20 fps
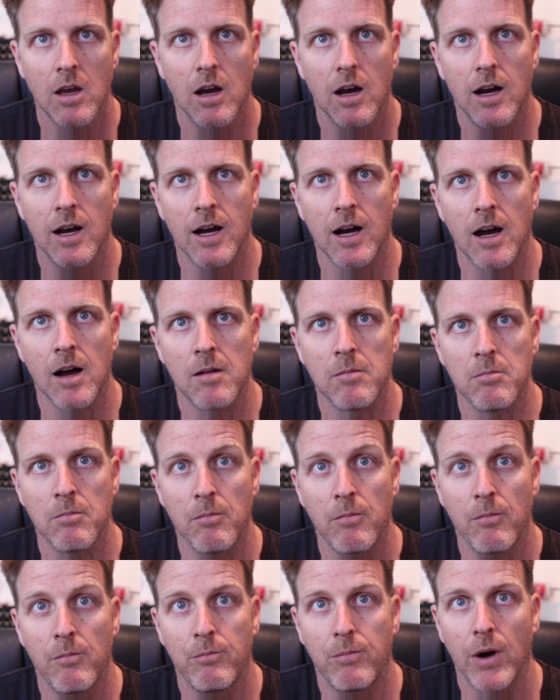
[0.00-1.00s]

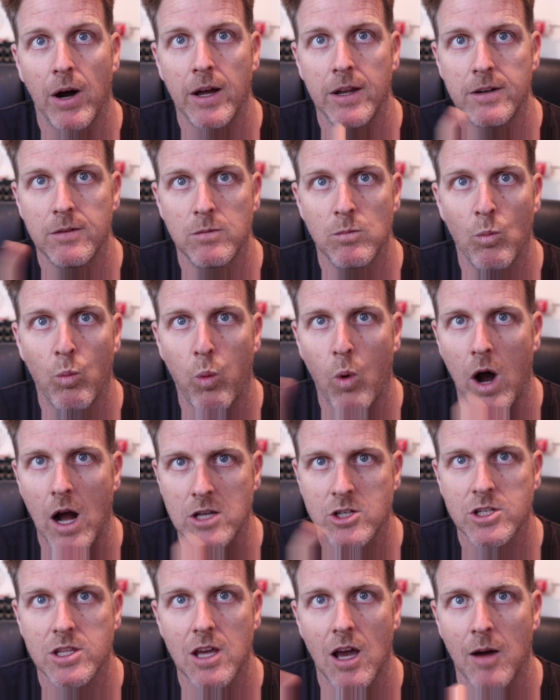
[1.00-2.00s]
But
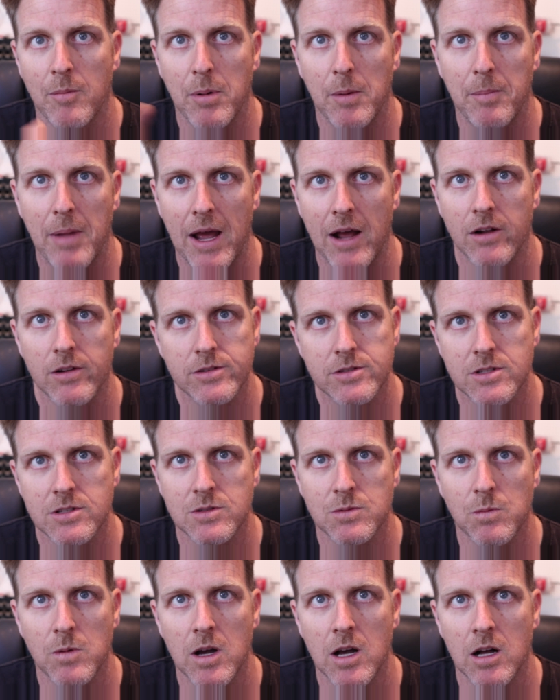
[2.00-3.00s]
watch the upper bounds
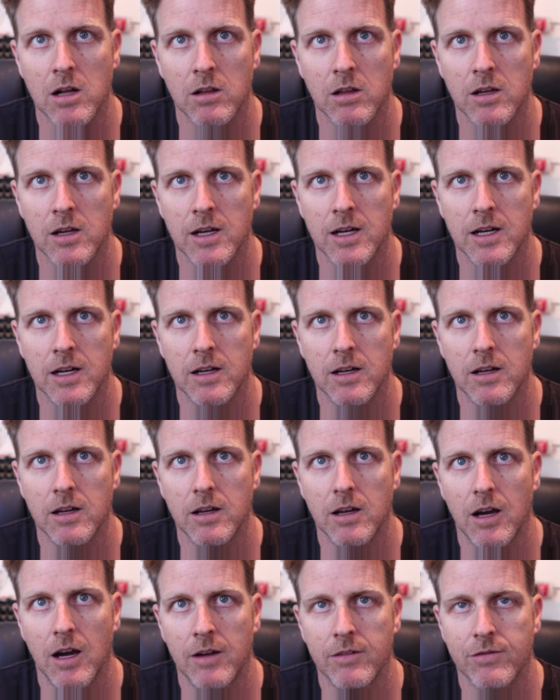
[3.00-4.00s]
as well.
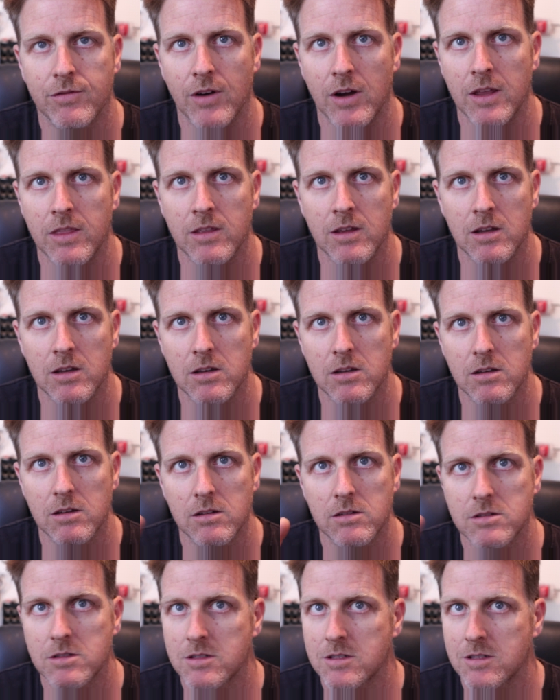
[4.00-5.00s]
I find that
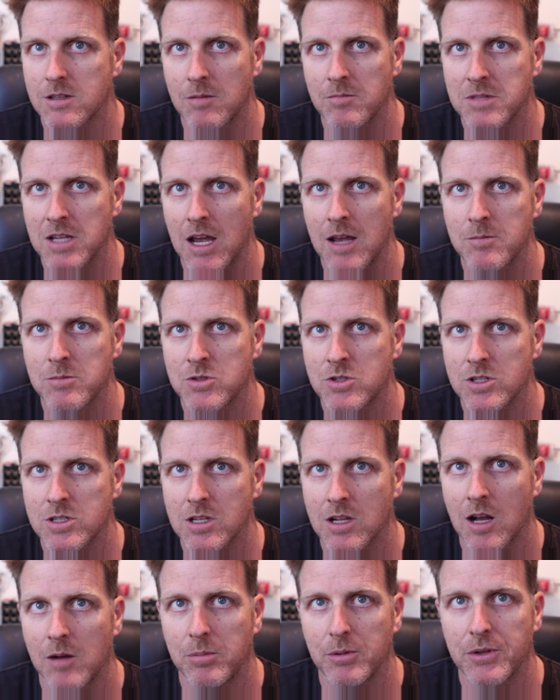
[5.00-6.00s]
sometimes just
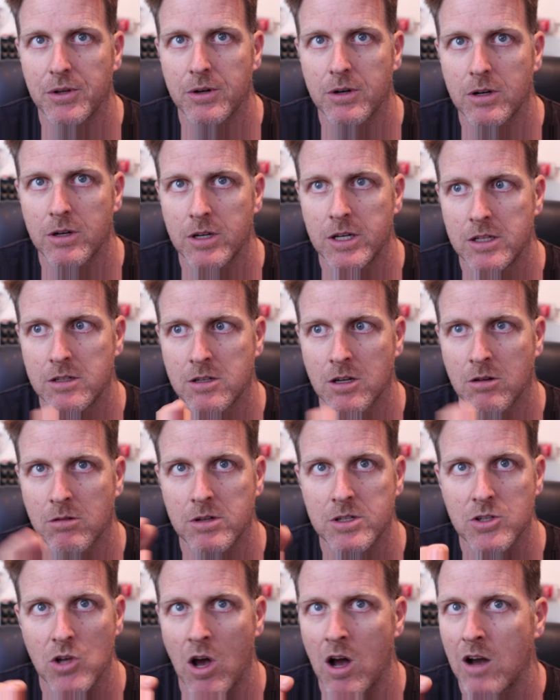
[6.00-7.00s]
a couple
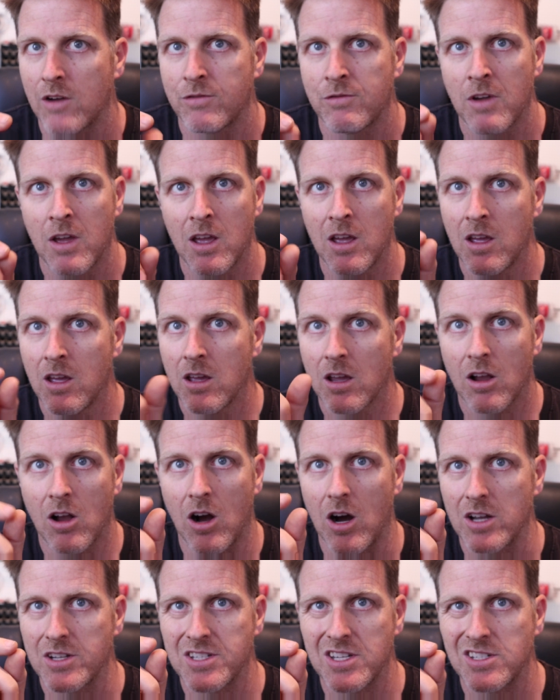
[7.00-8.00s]
degrees off
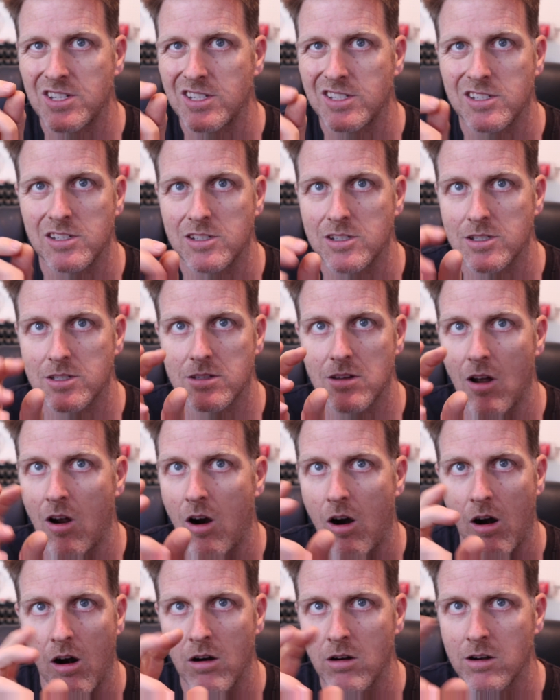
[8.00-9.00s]
causes it to just
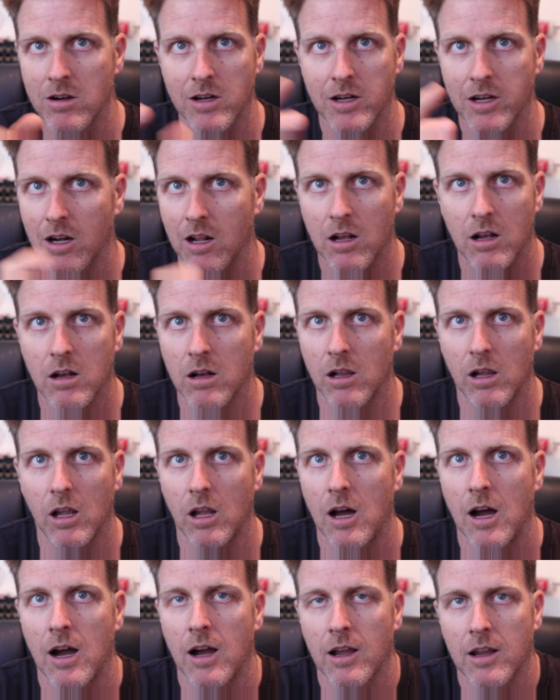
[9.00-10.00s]
harden and
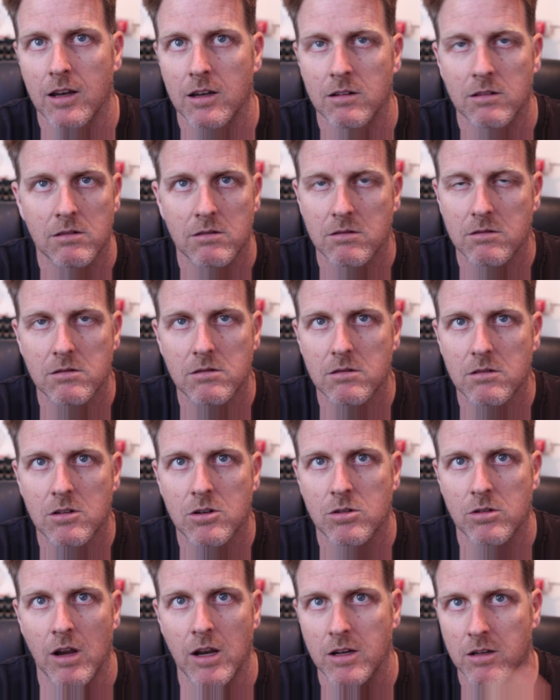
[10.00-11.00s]
clog and
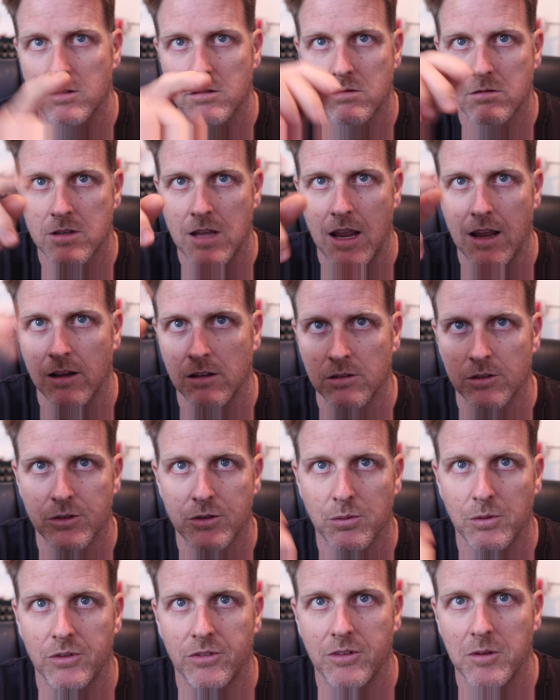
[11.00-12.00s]
create a tangled,
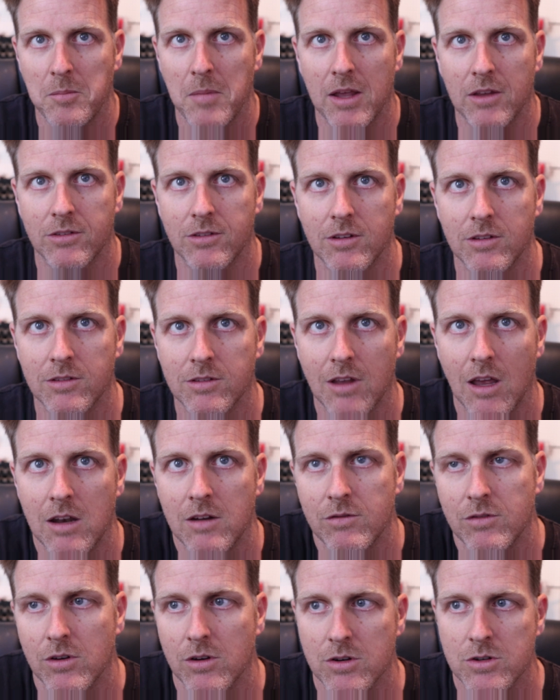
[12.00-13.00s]
twisty mess inside
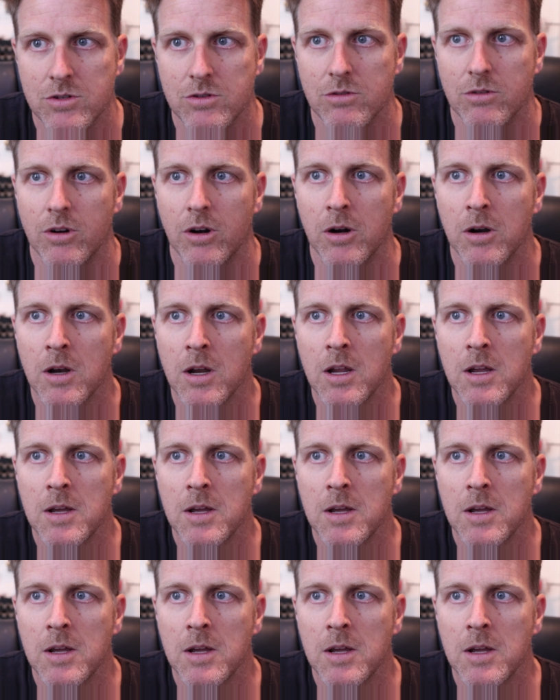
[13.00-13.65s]
of your extruder.